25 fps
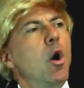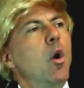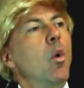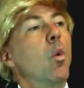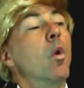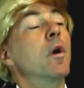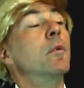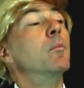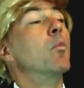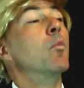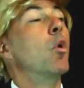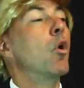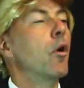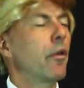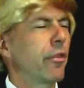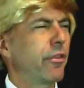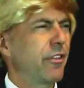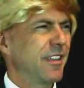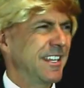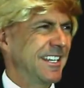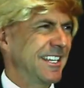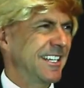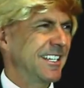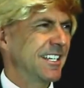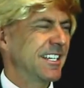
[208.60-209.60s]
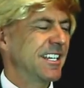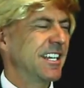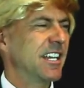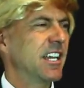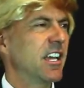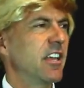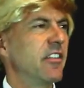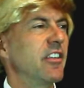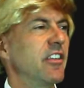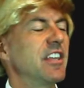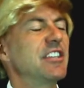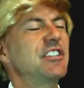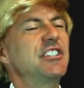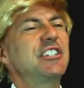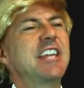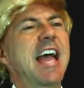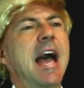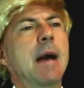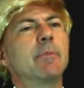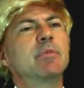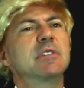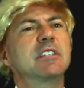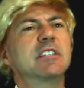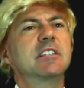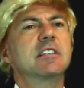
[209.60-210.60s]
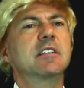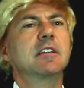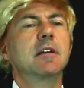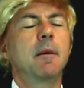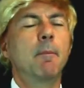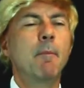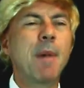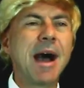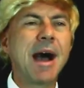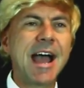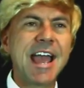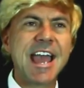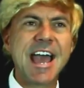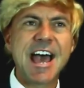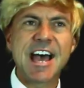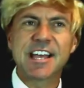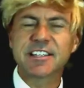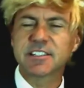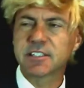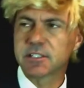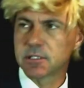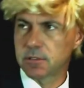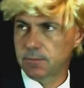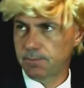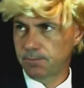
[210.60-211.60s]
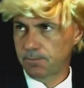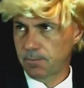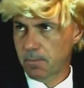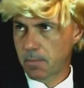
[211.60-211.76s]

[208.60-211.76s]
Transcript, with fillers: One more thing that chaps my ass.